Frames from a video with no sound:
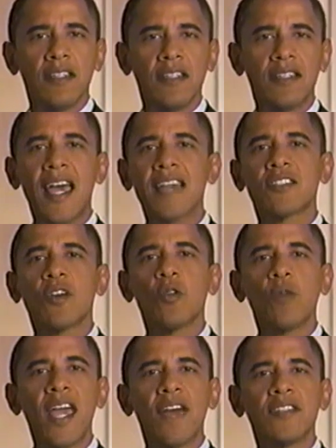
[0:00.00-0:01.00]
The tax
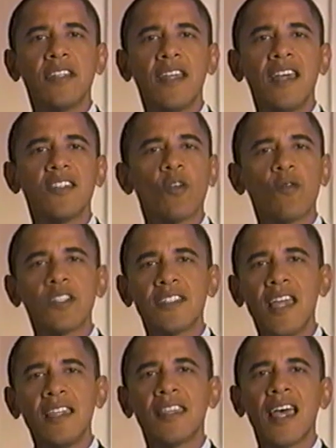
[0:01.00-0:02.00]
code we have today is over
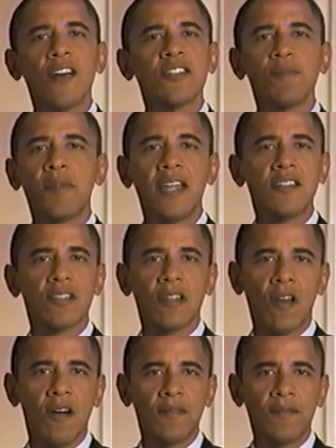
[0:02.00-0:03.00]
ten thousand pages
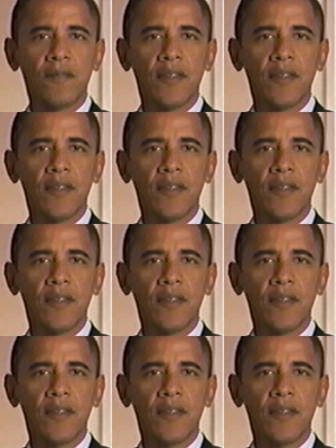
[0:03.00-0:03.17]
long.